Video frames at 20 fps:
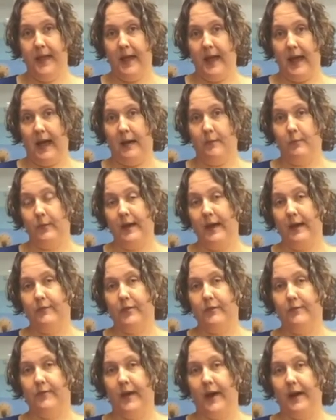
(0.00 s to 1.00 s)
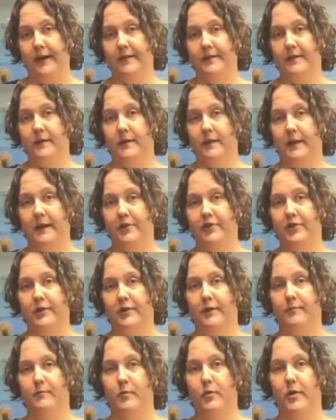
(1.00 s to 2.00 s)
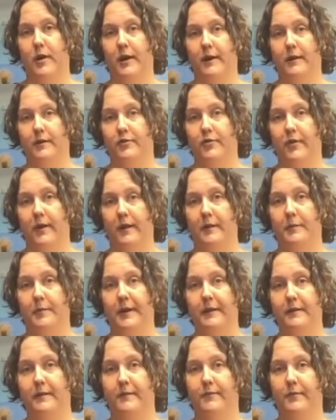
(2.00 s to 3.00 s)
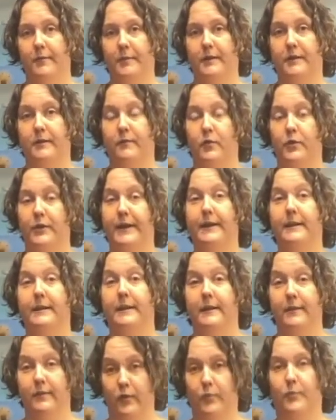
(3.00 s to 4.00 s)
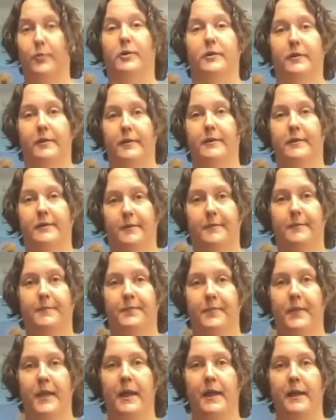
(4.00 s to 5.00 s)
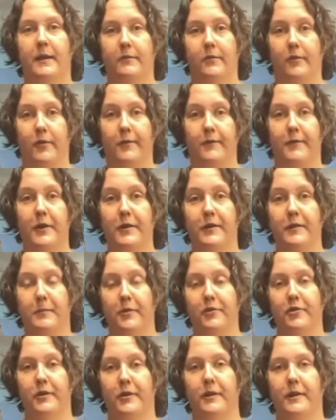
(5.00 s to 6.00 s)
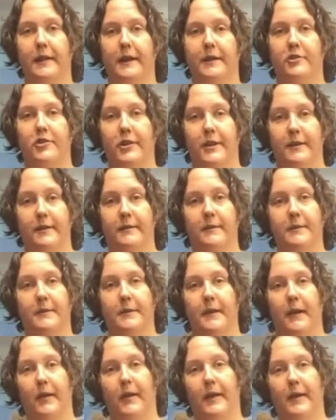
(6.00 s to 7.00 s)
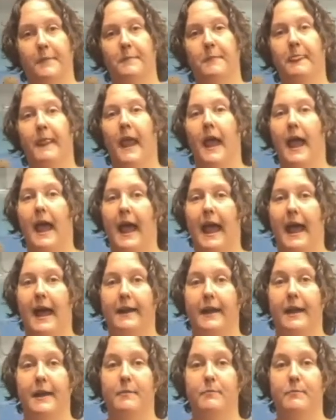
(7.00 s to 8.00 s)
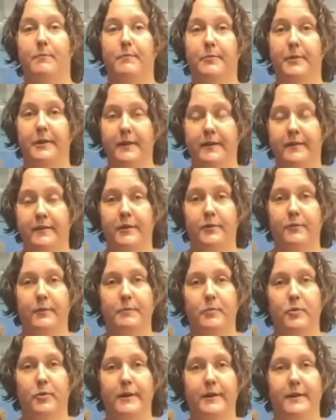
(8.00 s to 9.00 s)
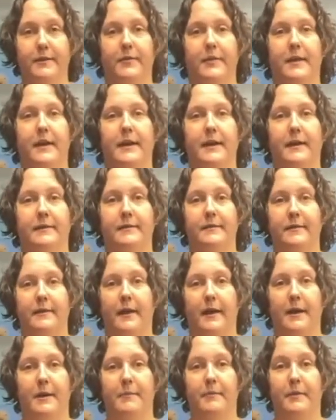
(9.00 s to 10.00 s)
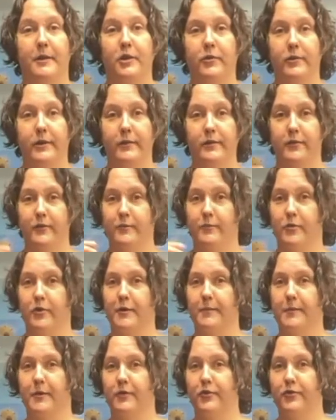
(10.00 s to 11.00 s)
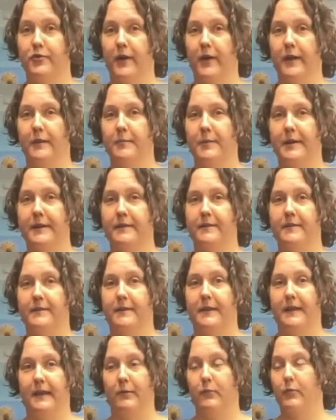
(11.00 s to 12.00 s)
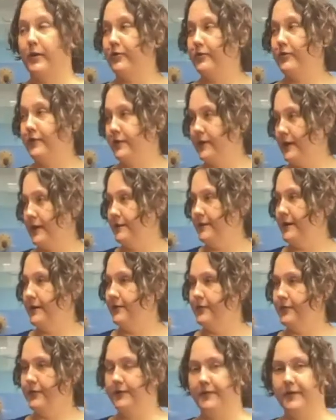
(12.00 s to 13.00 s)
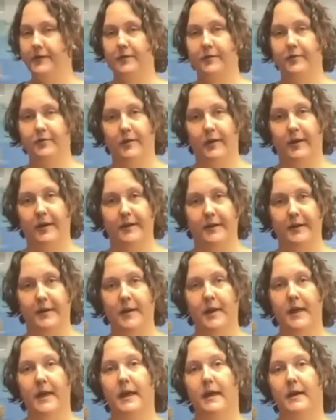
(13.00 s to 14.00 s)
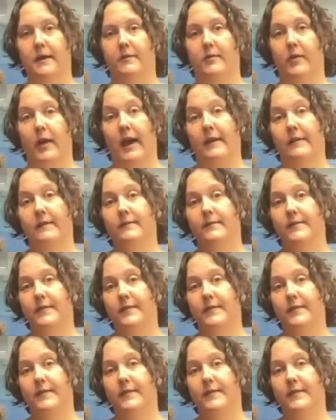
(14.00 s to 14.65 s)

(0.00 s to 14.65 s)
And we have the finest collection of Moroccan trilobites from the Devonian in the world. So they're a very special collection. And I am pleased to report that you can learn more about trilobites whether you come here for a visit or not. So as of